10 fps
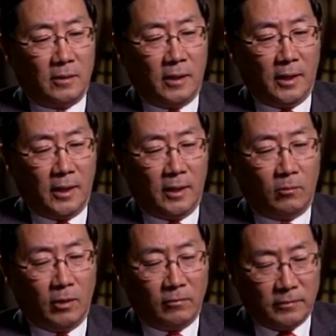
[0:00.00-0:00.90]
Uh,
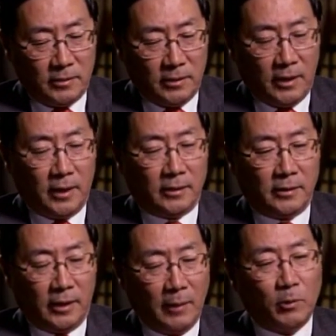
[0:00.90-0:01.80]
well, the, uh,
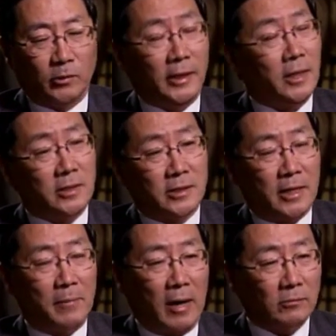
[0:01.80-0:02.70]
the April data just
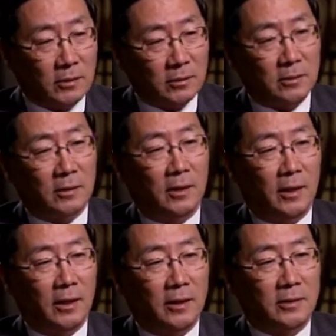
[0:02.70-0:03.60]
came out.
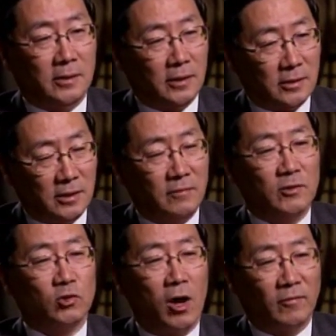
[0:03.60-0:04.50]
Uh, it's, uh, it's
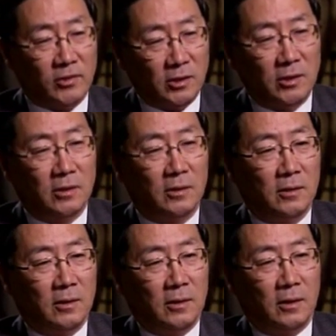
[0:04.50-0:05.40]
even softer.
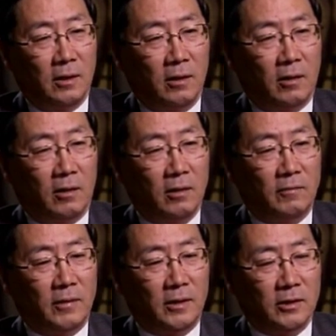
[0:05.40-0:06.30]
Uh,
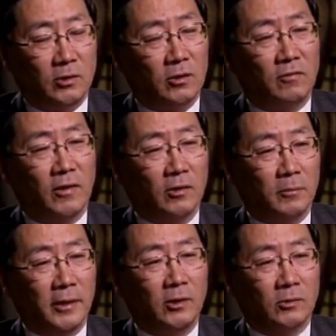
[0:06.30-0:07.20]
however, you look at the
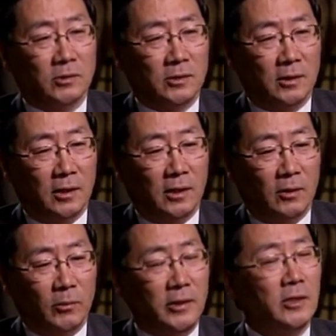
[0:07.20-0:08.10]
fundamentals,
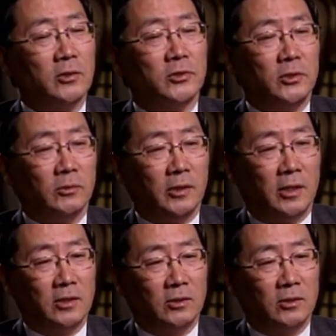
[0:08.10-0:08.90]
uh, we think they're still there.